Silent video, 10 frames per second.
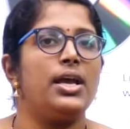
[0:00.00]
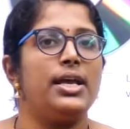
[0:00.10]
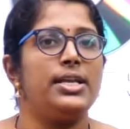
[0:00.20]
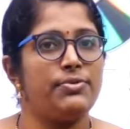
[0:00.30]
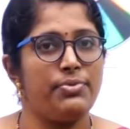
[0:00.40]

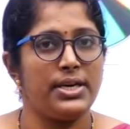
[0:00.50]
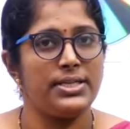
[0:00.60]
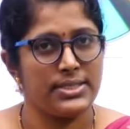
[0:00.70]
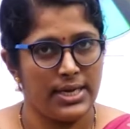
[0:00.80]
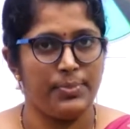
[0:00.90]

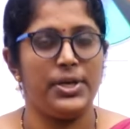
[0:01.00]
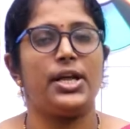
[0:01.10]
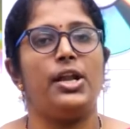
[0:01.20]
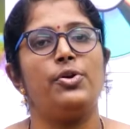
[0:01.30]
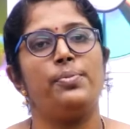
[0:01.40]
Interference, let me
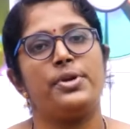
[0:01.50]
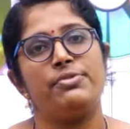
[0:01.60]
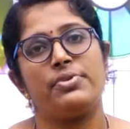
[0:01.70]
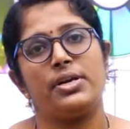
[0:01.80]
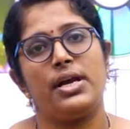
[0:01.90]
tell you a
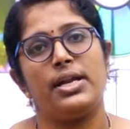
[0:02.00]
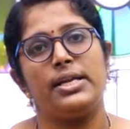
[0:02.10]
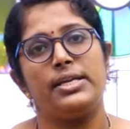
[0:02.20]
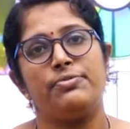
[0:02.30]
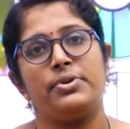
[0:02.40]
brief regarding
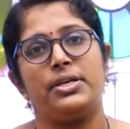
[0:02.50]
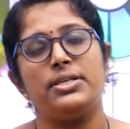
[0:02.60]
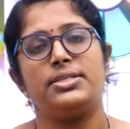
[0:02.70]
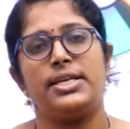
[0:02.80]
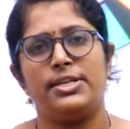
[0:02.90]

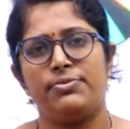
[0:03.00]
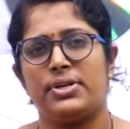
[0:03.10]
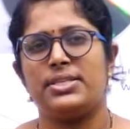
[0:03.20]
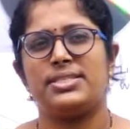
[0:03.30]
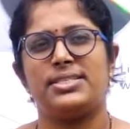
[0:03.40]
interference.
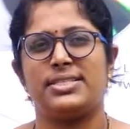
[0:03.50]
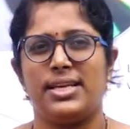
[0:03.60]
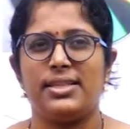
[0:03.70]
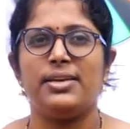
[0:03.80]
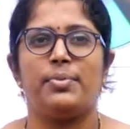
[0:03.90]
Interference is
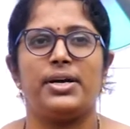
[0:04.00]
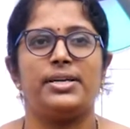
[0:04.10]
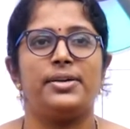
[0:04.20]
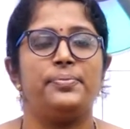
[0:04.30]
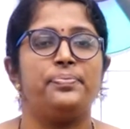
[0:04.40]
nothing but
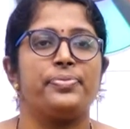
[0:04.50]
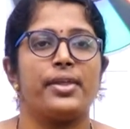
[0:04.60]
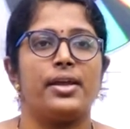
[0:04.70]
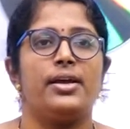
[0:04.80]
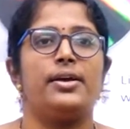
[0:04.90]

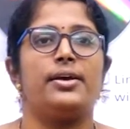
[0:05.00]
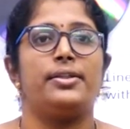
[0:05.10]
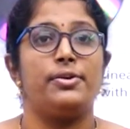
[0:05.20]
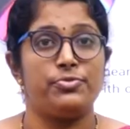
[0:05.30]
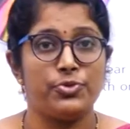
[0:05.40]
uh,
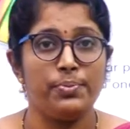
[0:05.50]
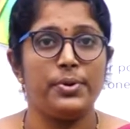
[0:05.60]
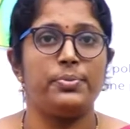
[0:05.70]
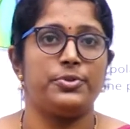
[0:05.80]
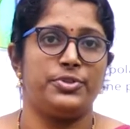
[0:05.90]
the
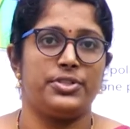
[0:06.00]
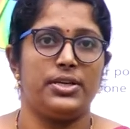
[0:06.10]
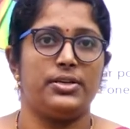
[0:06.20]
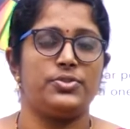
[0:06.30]
superposition,